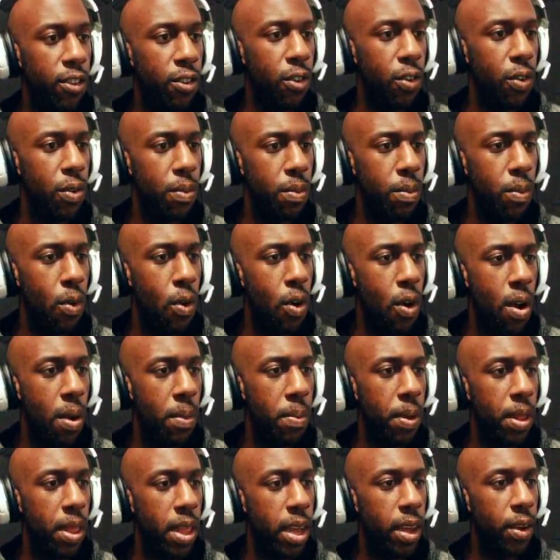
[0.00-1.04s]
two more,
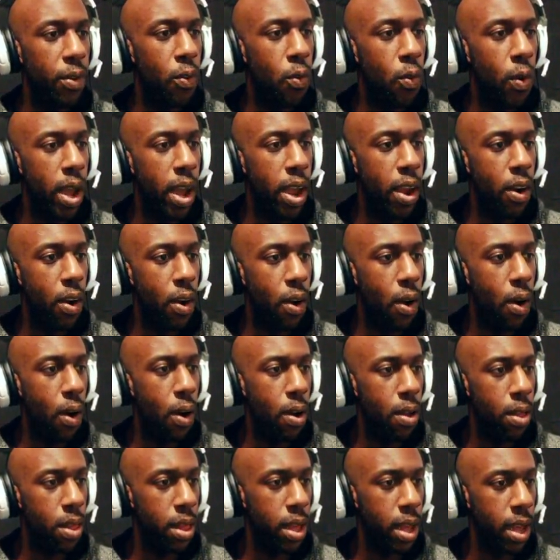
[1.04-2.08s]
but like, where
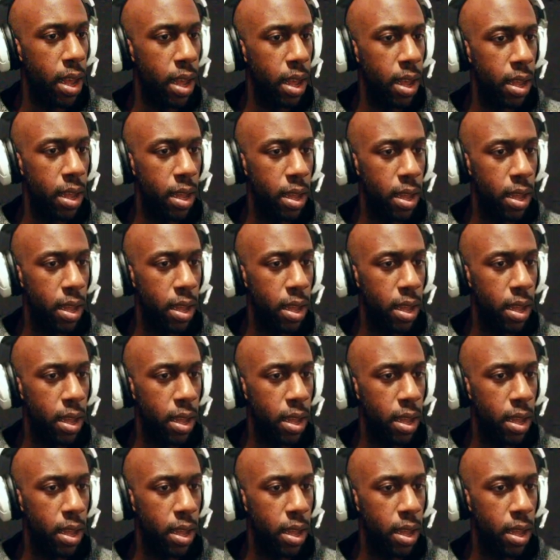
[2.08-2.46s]
are they?